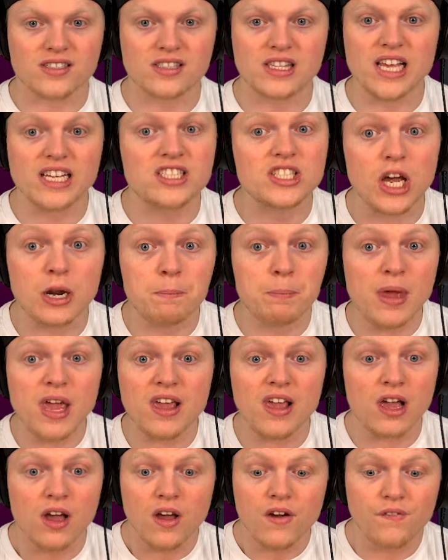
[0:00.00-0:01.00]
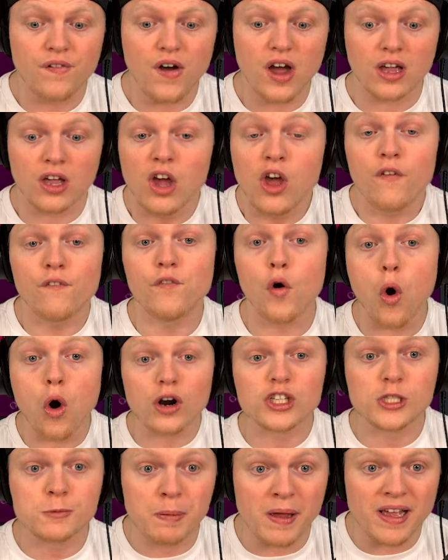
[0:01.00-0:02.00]
This could be, fuck, 4
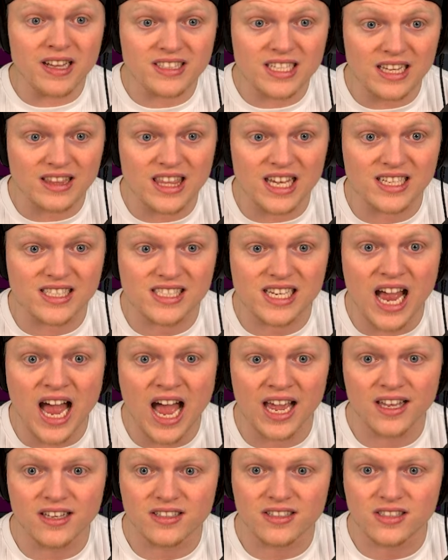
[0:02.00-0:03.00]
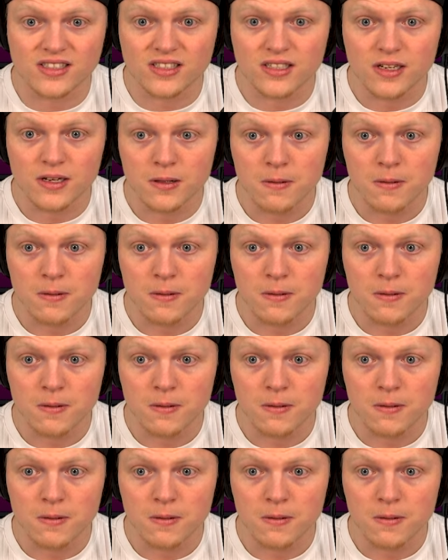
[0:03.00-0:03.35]
spins at this size.